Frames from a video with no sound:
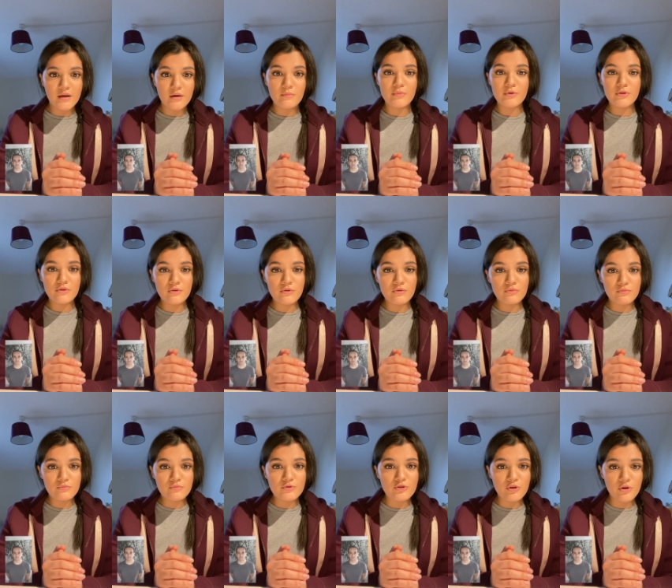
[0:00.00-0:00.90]
but
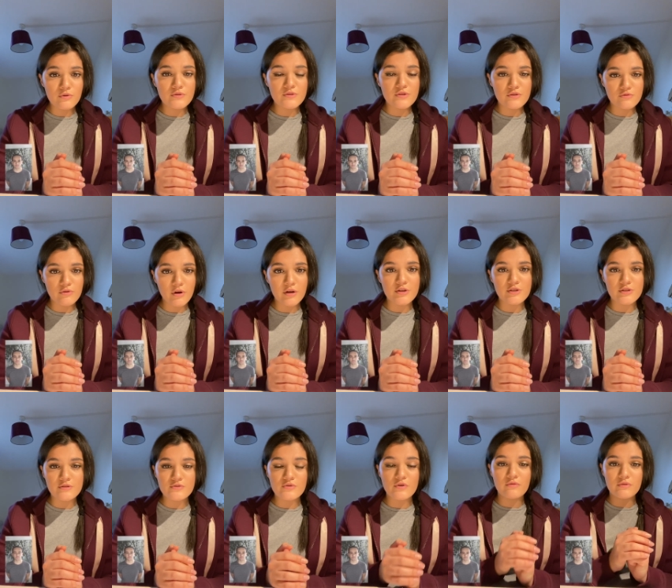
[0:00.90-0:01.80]
you chose
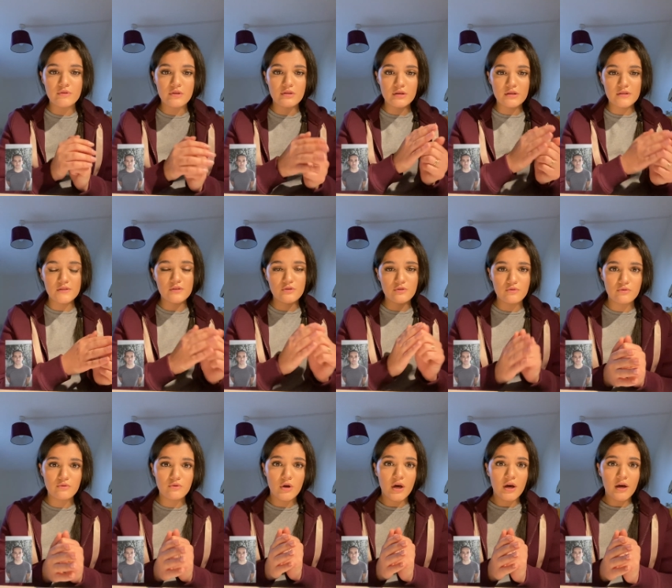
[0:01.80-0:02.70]
distractions over the things that
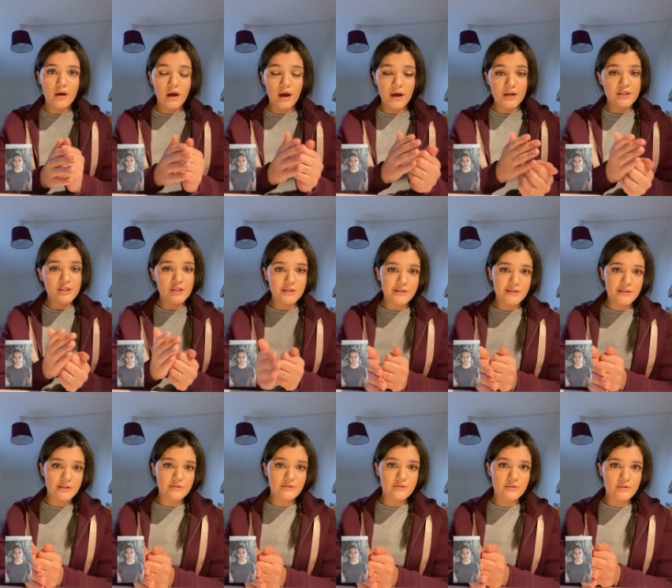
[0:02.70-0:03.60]
you actually
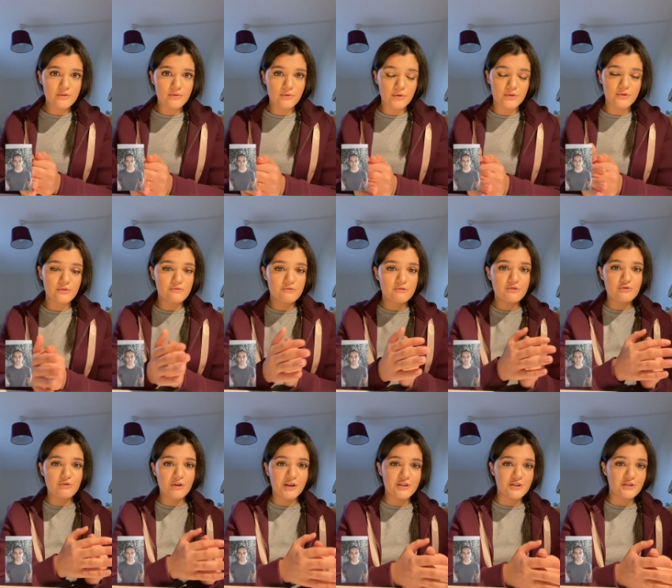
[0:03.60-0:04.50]
needed to do. And those
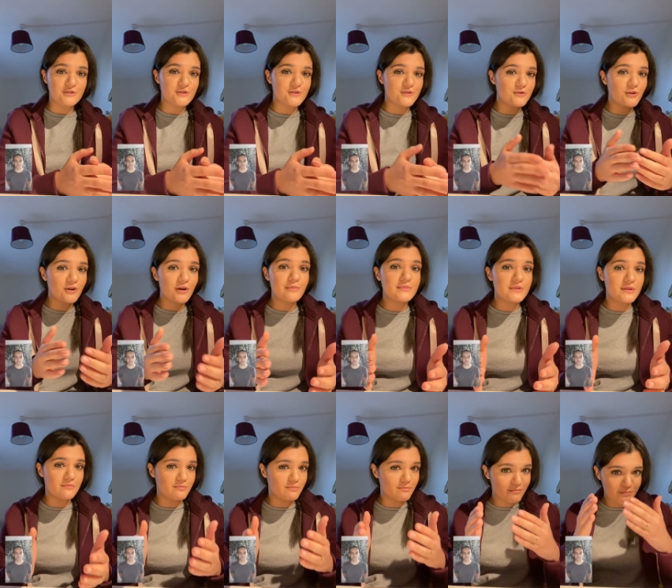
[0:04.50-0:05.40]
distractions took up
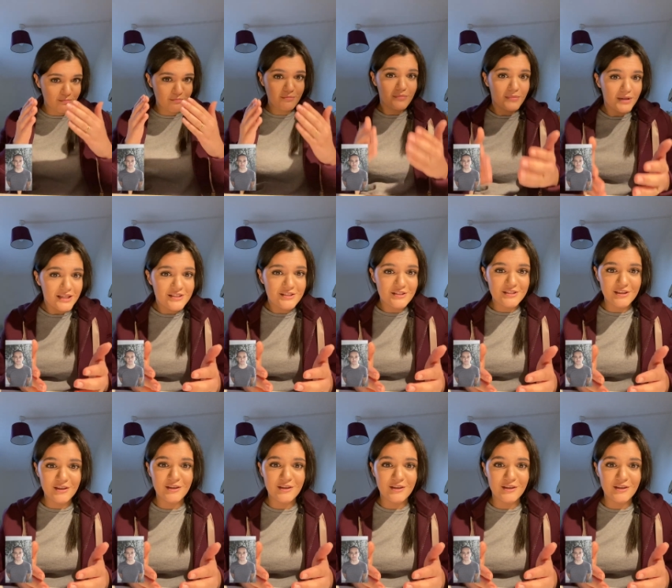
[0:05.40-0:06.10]
the major